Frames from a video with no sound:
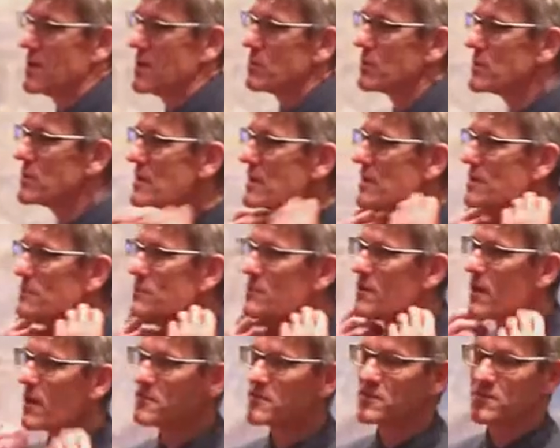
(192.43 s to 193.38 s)
when your lymph
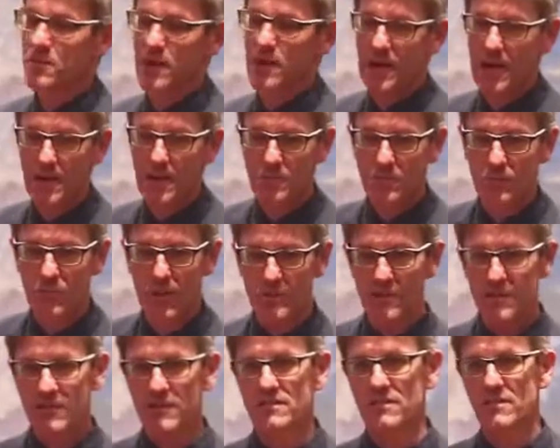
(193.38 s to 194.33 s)
nodes swell up, one of
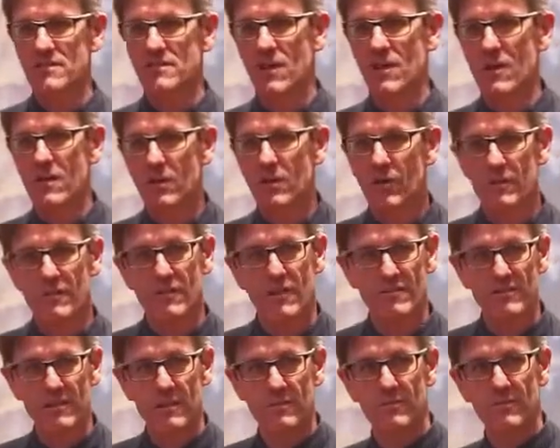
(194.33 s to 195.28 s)
the things that's going on in
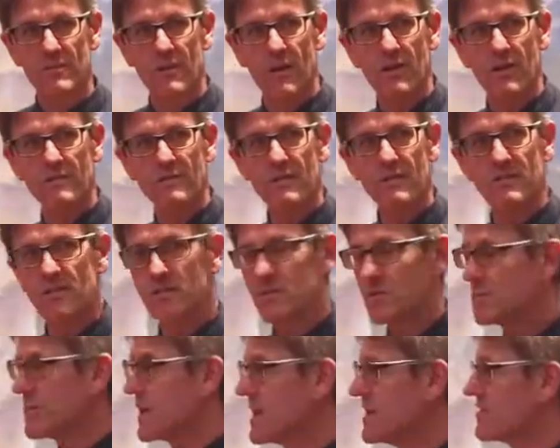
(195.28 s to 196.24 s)
those lymph nodes is that
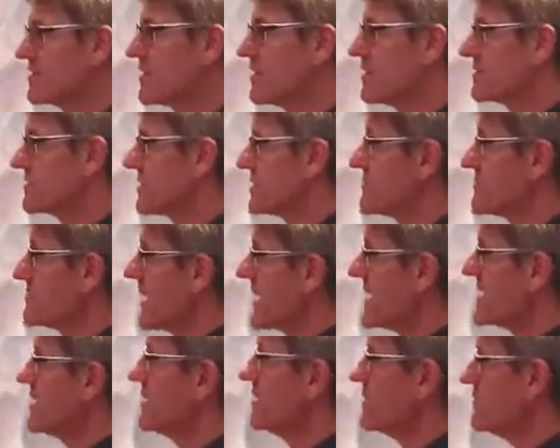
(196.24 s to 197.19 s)
the B cells that are
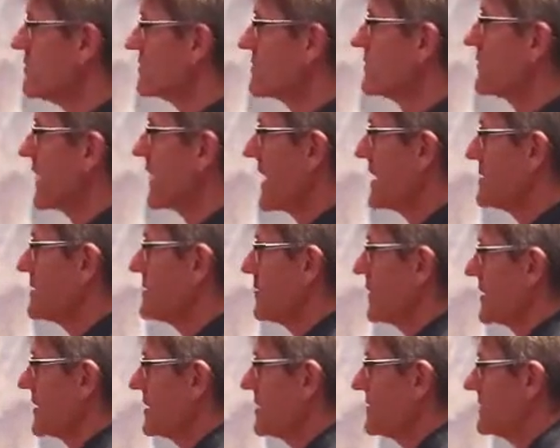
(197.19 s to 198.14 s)
making useful
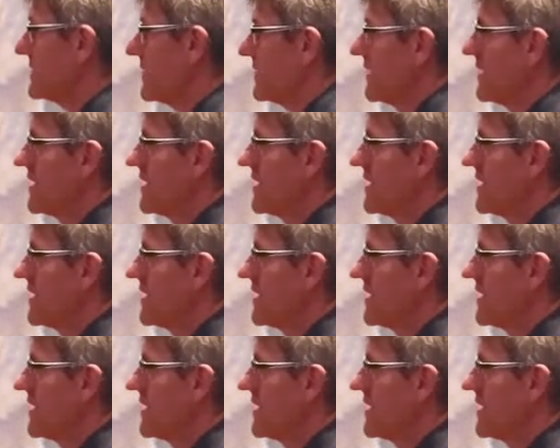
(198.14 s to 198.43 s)
antibodies